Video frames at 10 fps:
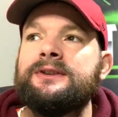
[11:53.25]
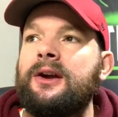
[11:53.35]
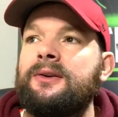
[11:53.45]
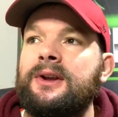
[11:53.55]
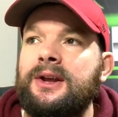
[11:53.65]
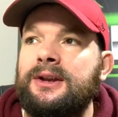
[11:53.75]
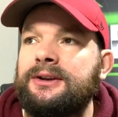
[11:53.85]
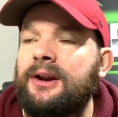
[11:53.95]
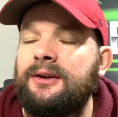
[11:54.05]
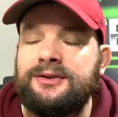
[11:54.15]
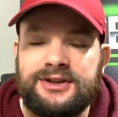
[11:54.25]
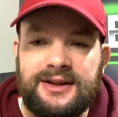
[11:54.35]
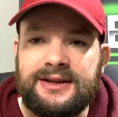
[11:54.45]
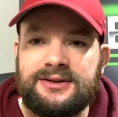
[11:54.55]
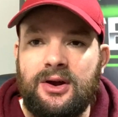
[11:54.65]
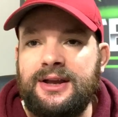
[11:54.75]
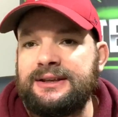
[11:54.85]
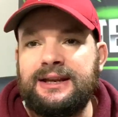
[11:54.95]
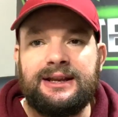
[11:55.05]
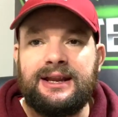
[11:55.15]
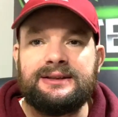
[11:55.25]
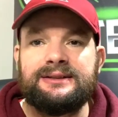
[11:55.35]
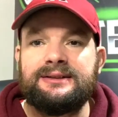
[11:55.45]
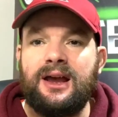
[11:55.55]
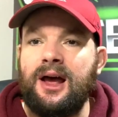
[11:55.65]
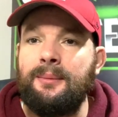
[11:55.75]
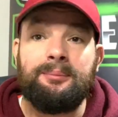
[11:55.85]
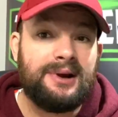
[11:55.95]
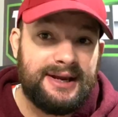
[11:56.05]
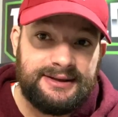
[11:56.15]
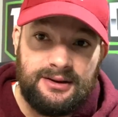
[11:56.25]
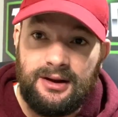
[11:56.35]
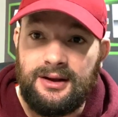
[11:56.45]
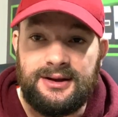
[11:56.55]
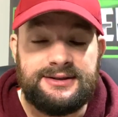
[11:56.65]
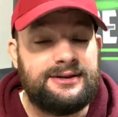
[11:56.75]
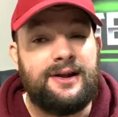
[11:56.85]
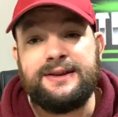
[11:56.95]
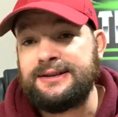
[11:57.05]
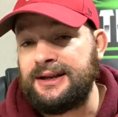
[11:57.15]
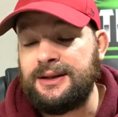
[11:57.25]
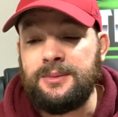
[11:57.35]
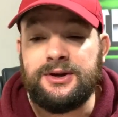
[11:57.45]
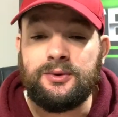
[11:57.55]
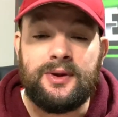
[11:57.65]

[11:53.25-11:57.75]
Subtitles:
So, you know, you stick these guys in against blade guards, you know, sitting in the middle.